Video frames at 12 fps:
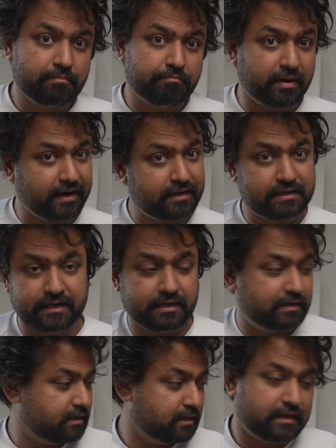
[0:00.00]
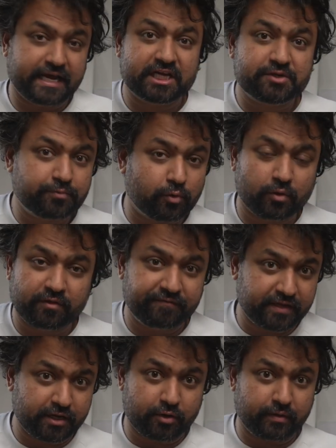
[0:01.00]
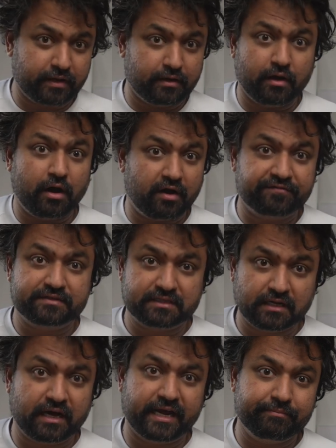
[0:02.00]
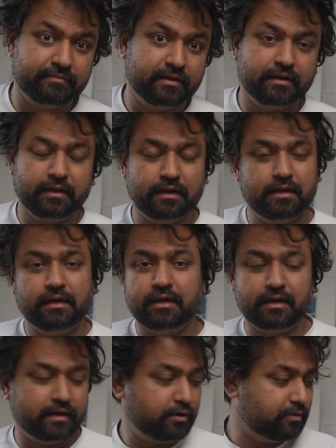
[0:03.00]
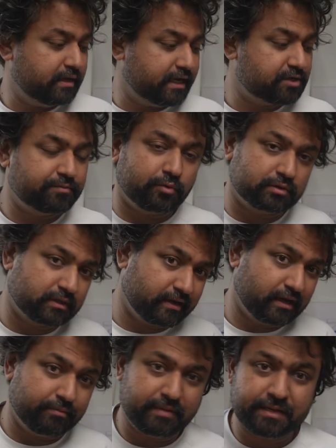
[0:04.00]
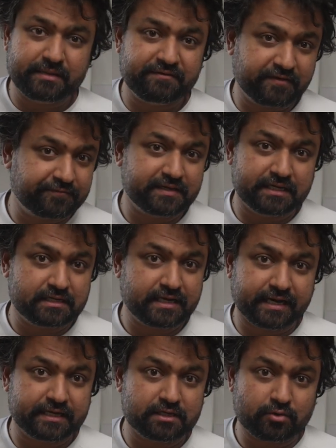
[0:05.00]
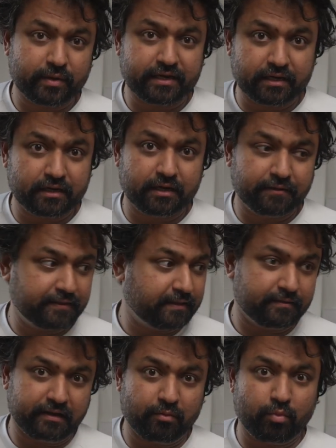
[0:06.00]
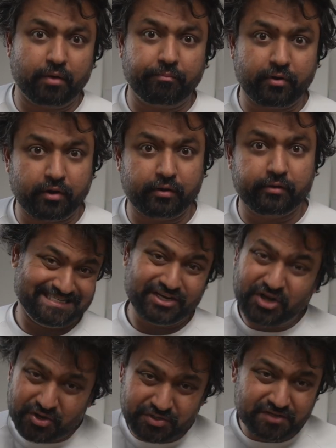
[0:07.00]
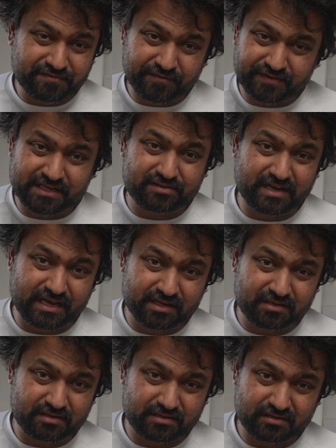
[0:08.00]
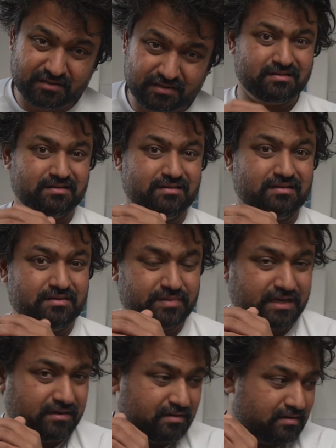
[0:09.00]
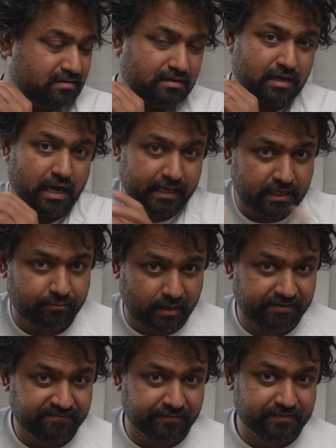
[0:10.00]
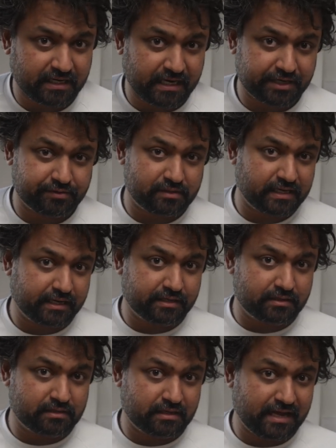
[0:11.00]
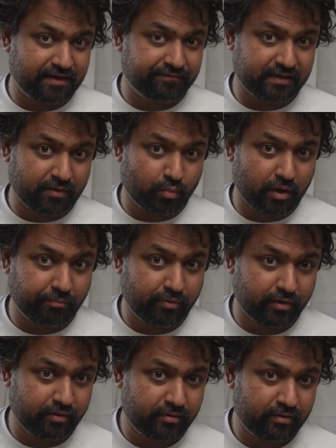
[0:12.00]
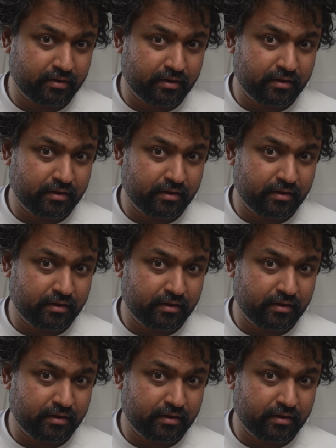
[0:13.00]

but it didn't export the video in half the time. It only exported it maybe 15 seconds quicker than the M1 Pro. You notice 15 seconds? I mean, I can wait 15 extra seconds and have the M1 Pro.